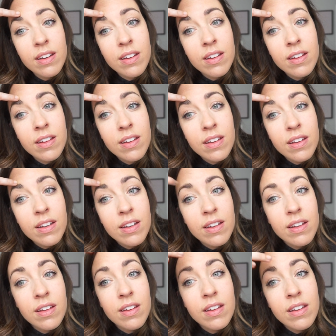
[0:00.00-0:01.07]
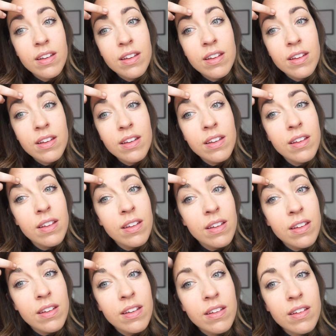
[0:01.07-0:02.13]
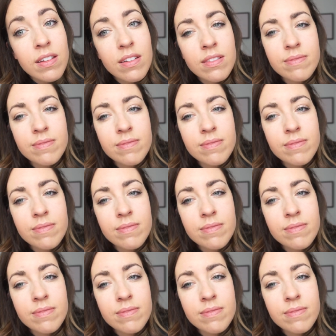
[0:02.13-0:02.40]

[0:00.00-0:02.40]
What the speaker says: Nothing is said.